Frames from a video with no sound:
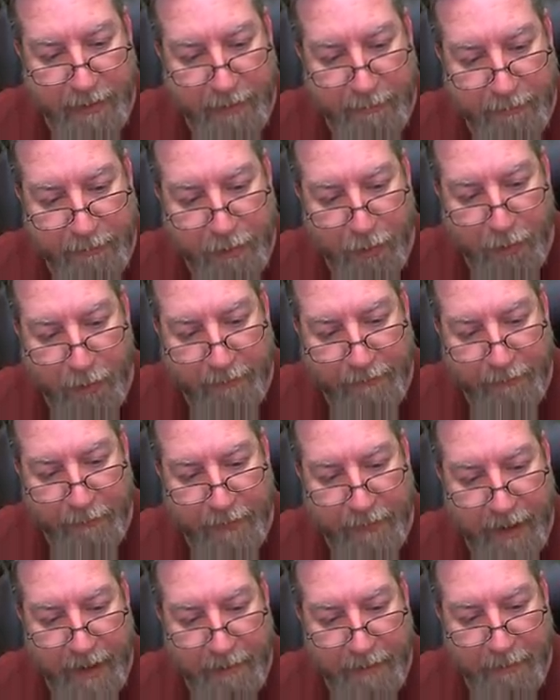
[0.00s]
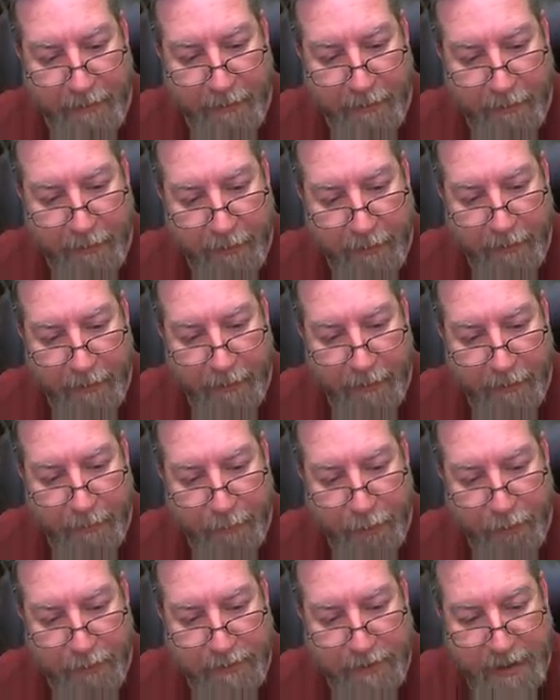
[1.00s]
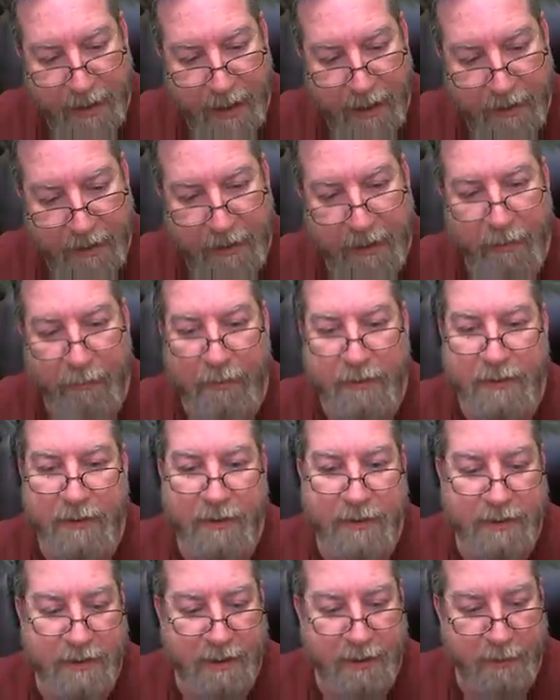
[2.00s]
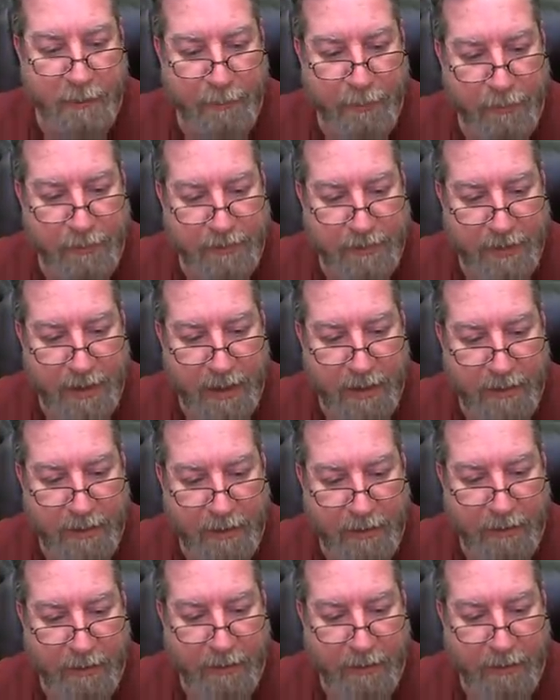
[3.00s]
going for that personality. I want you to see their personality.